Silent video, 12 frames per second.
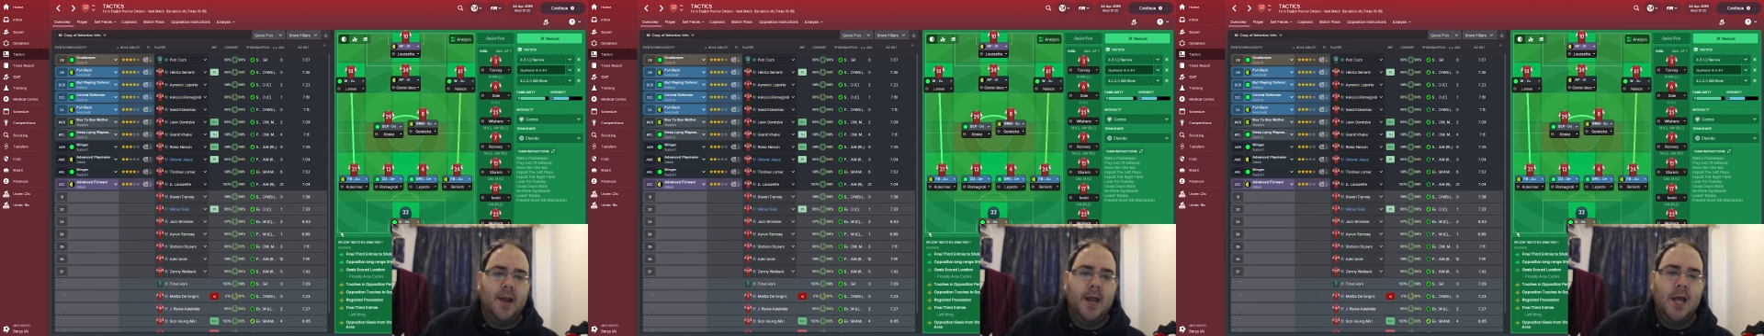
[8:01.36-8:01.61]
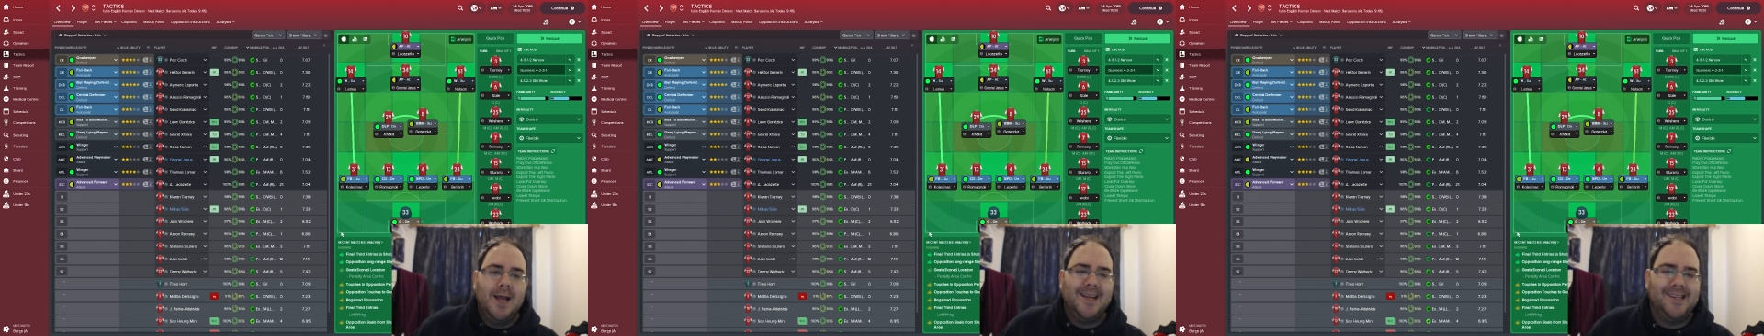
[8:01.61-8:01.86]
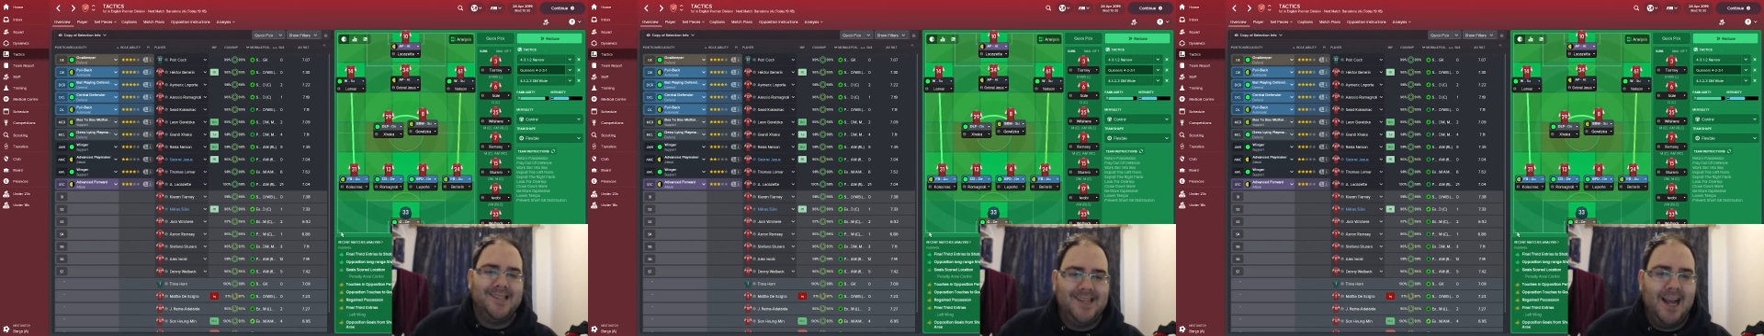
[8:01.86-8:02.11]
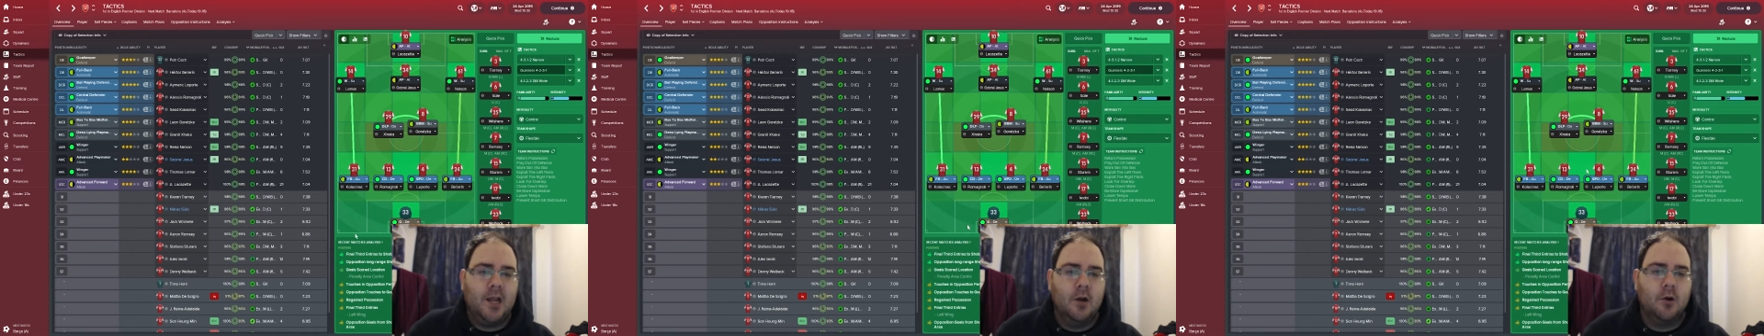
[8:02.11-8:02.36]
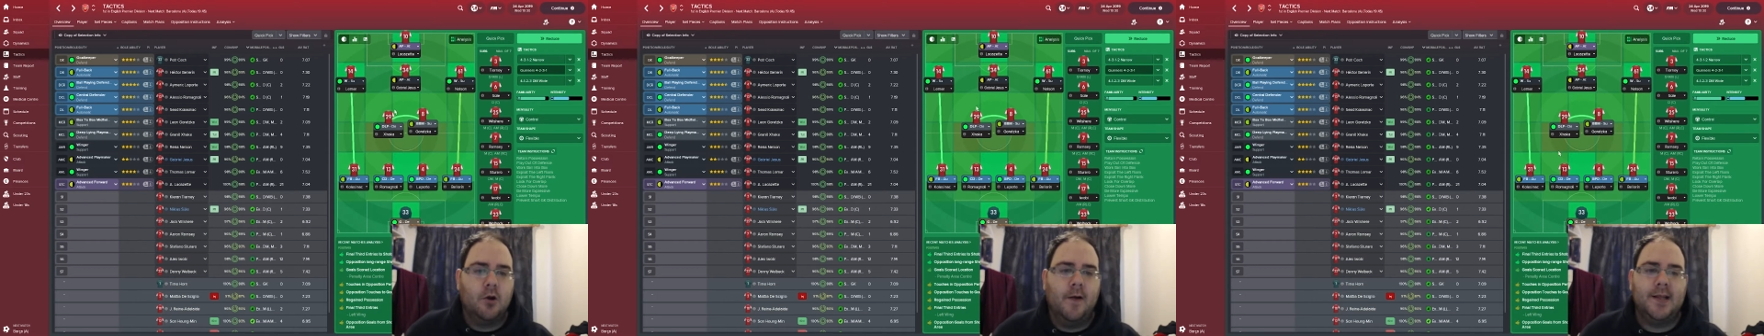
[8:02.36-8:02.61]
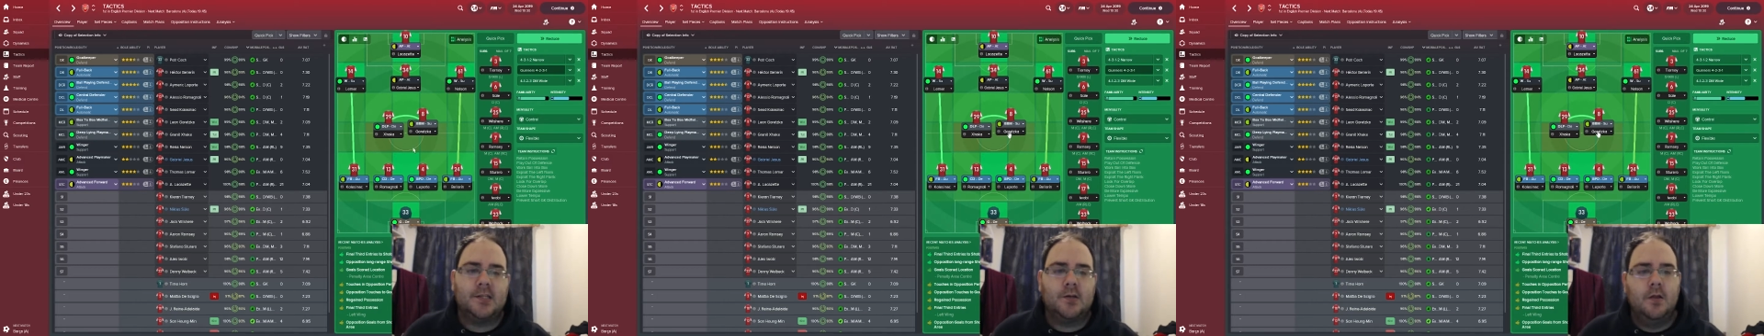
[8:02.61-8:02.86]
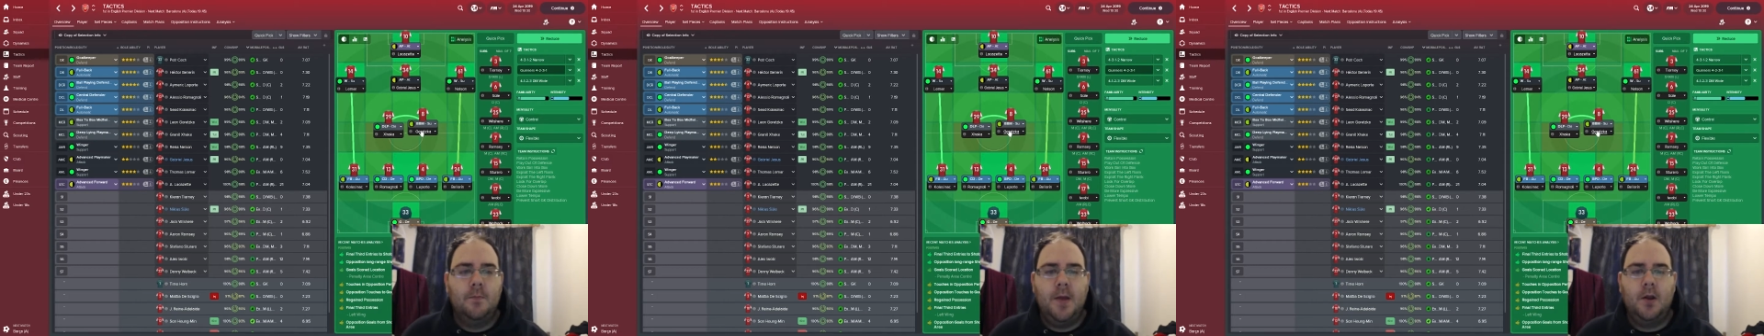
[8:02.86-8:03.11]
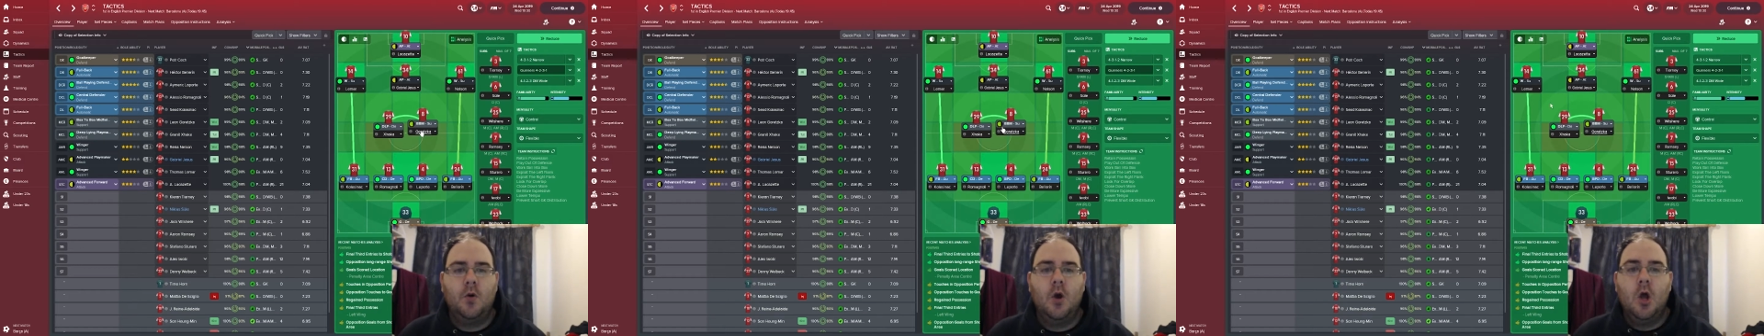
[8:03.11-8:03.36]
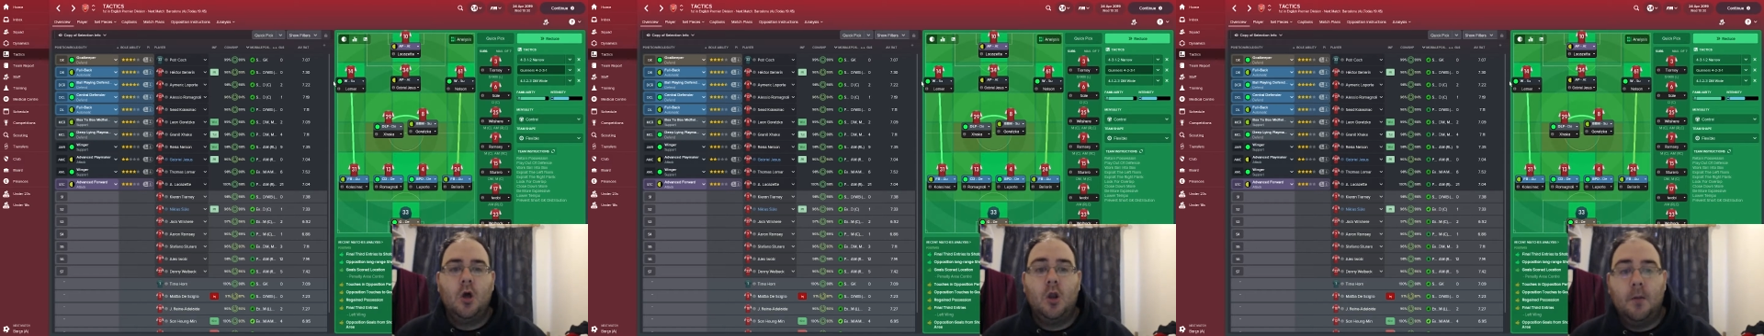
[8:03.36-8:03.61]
Bellerin, Xhaka and Goretzka in the middle.